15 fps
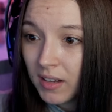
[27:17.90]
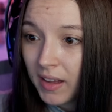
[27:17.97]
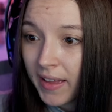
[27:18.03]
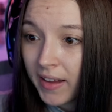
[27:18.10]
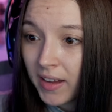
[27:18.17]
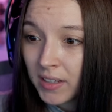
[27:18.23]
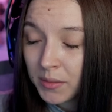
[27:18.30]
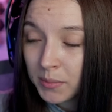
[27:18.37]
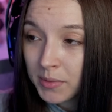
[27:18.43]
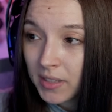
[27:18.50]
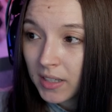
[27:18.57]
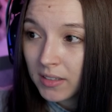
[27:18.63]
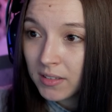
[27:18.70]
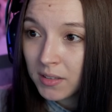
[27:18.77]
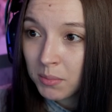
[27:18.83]
arms
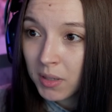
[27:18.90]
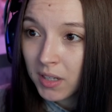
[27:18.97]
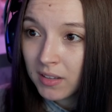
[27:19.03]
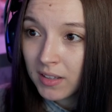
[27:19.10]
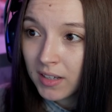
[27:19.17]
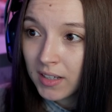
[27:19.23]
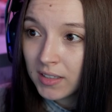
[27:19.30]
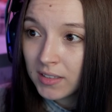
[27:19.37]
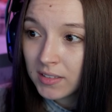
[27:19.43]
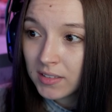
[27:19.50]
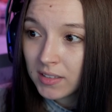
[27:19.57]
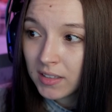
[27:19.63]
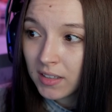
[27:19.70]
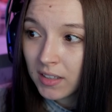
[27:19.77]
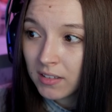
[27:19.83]
under my
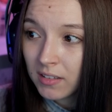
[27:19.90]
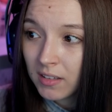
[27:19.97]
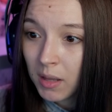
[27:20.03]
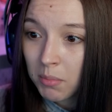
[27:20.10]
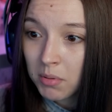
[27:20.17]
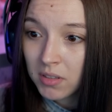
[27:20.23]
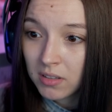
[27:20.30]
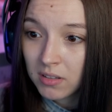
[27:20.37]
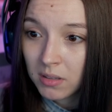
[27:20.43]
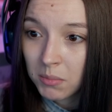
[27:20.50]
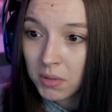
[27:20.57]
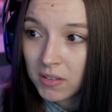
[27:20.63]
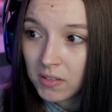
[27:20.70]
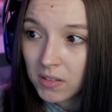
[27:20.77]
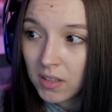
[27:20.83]
desk and I ended up hurting
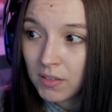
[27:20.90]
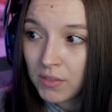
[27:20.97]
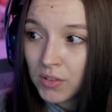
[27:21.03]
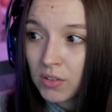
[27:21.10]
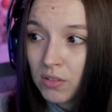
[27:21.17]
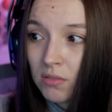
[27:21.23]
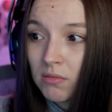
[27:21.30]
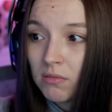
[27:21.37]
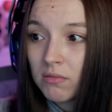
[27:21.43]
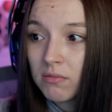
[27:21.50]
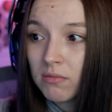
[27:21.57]
myself, so...